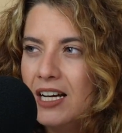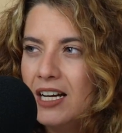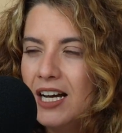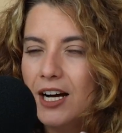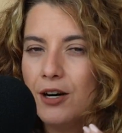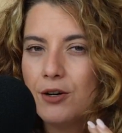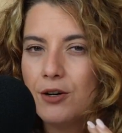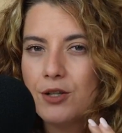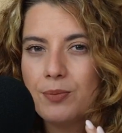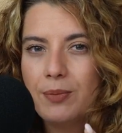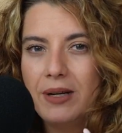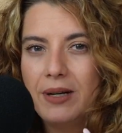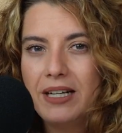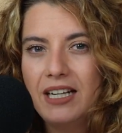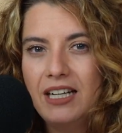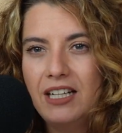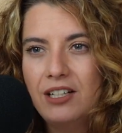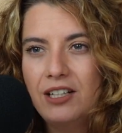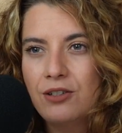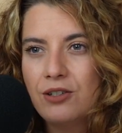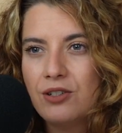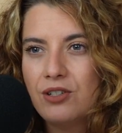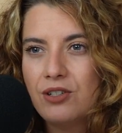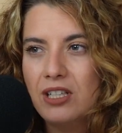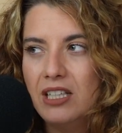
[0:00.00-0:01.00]
how's my
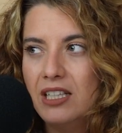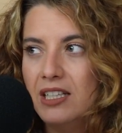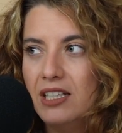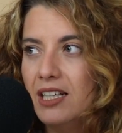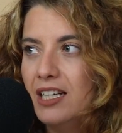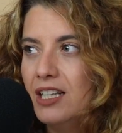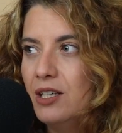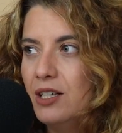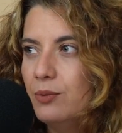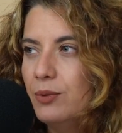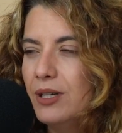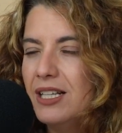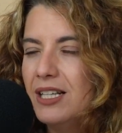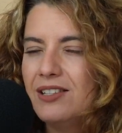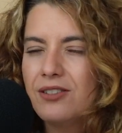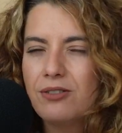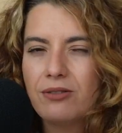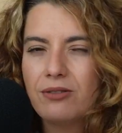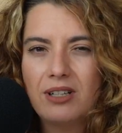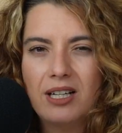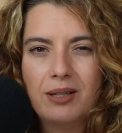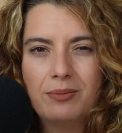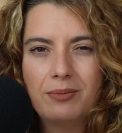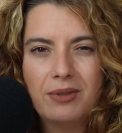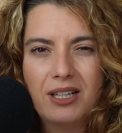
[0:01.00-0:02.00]
energy. In
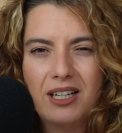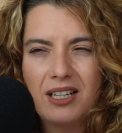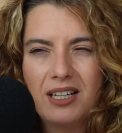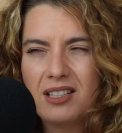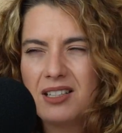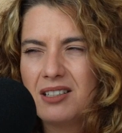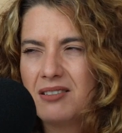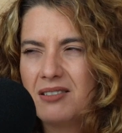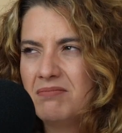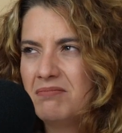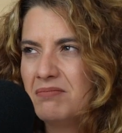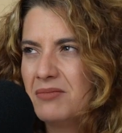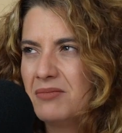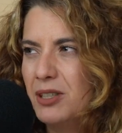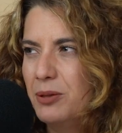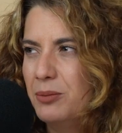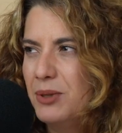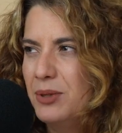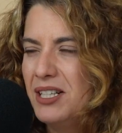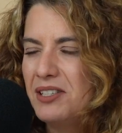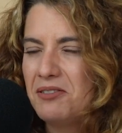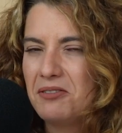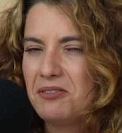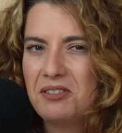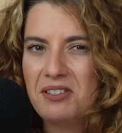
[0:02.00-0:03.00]
winter, I'm like,
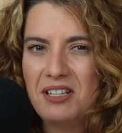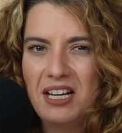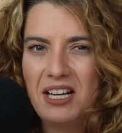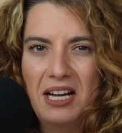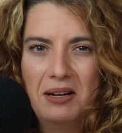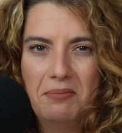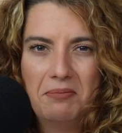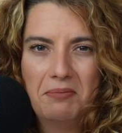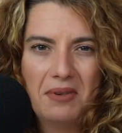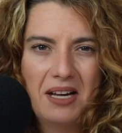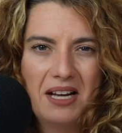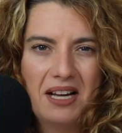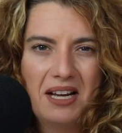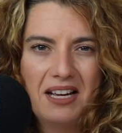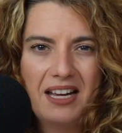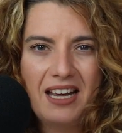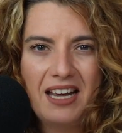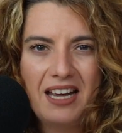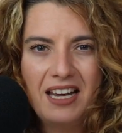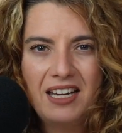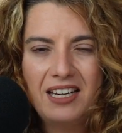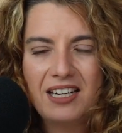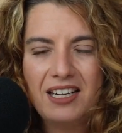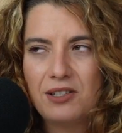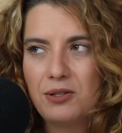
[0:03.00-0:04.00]
wintertime, I
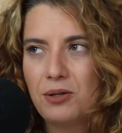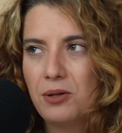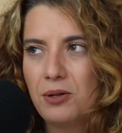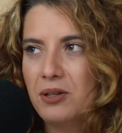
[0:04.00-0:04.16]
hate it.